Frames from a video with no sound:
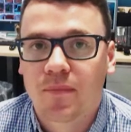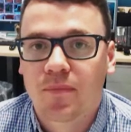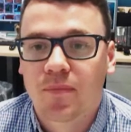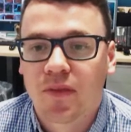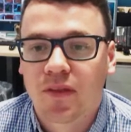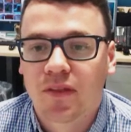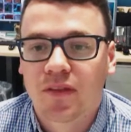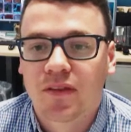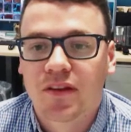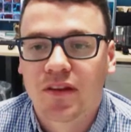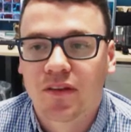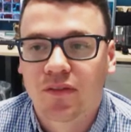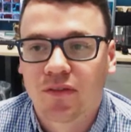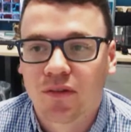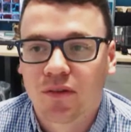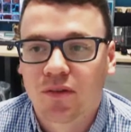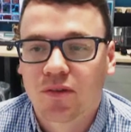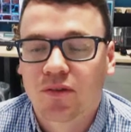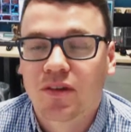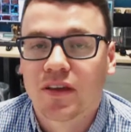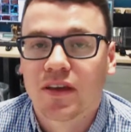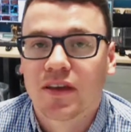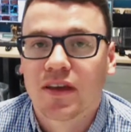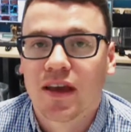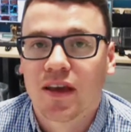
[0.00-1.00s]
and the
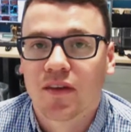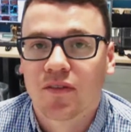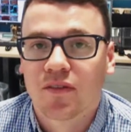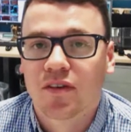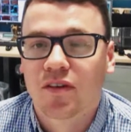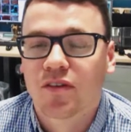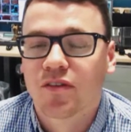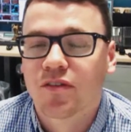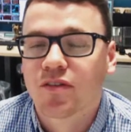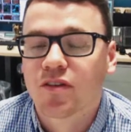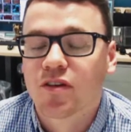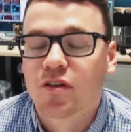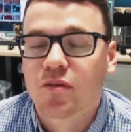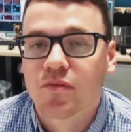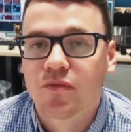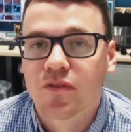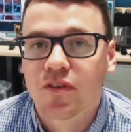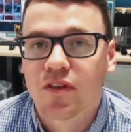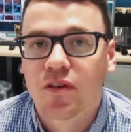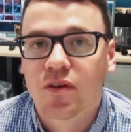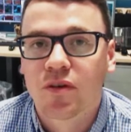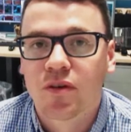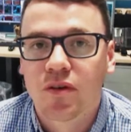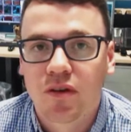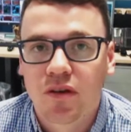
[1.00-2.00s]
difficulty in having a firm
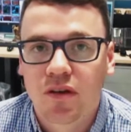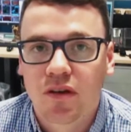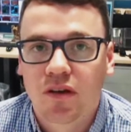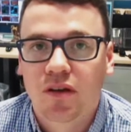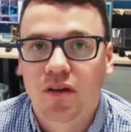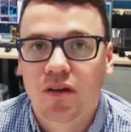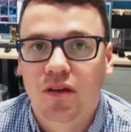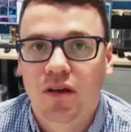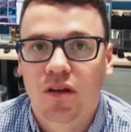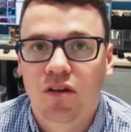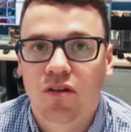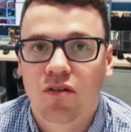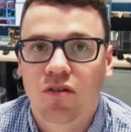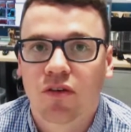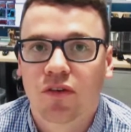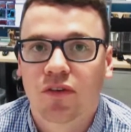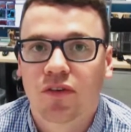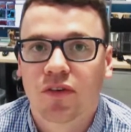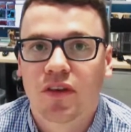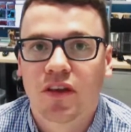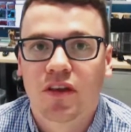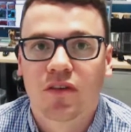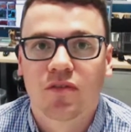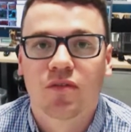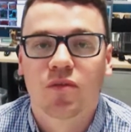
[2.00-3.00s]
view across a
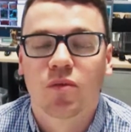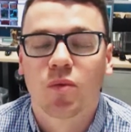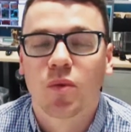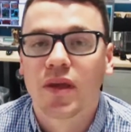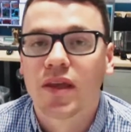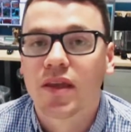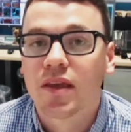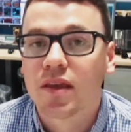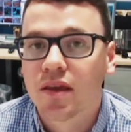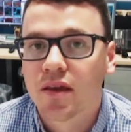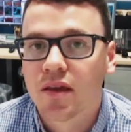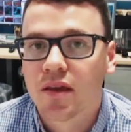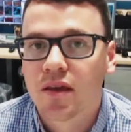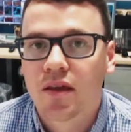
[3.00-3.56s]
given week.